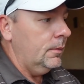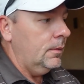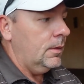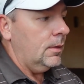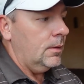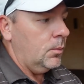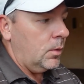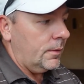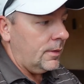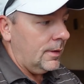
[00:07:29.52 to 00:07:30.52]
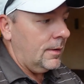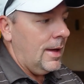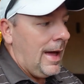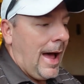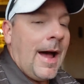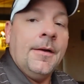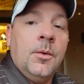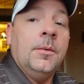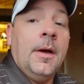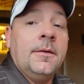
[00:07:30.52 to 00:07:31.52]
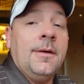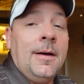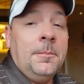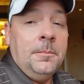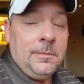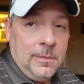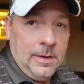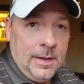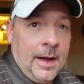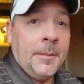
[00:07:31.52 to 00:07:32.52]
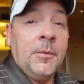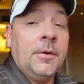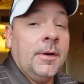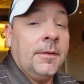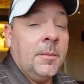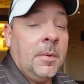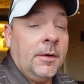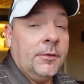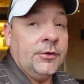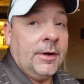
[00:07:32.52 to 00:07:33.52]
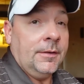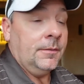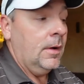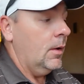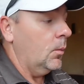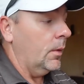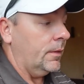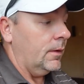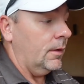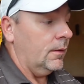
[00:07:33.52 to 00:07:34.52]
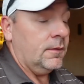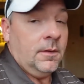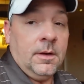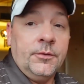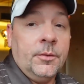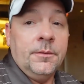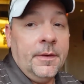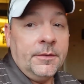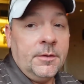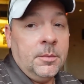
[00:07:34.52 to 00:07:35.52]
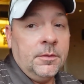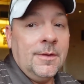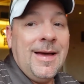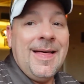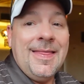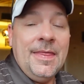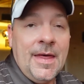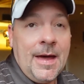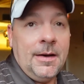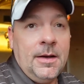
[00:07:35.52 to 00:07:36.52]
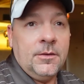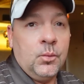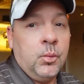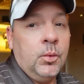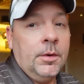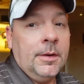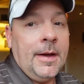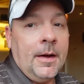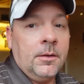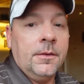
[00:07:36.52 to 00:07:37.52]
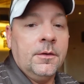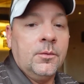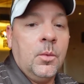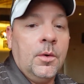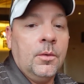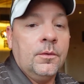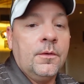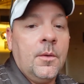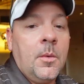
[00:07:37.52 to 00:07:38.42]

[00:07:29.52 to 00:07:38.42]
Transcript: the one thing I know next time, I'm going to get the butter chicken with the cilantro vegetables. That is really out of this world. So,